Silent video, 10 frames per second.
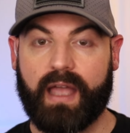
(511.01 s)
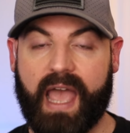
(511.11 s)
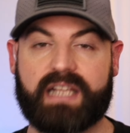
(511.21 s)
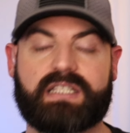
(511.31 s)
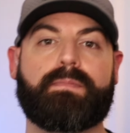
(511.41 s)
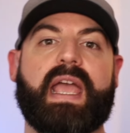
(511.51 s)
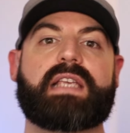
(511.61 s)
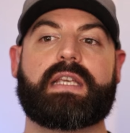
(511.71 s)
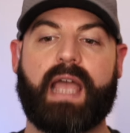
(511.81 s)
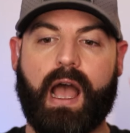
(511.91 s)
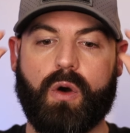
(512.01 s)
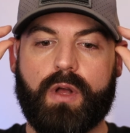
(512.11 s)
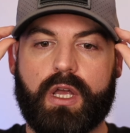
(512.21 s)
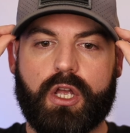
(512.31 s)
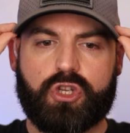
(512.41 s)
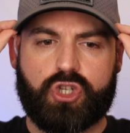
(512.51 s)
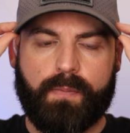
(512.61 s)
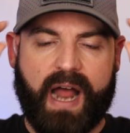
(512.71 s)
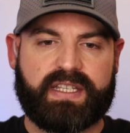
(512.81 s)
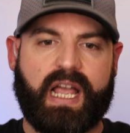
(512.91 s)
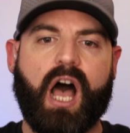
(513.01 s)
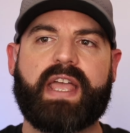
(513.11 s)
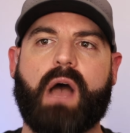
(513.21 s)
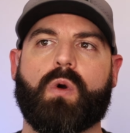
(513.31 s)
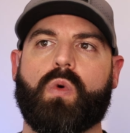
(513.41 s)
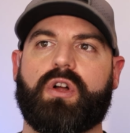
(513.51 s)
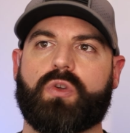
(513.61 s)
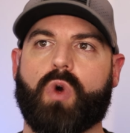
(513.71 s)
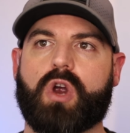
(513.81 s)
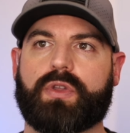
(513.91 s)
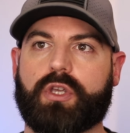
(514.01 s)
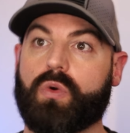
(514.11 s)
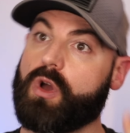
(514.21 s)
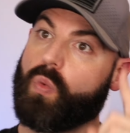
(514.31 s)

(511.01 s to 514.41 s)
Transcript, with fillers: And it's amazing how Joe Biden's like, oh, yeah, we're willing to work with you.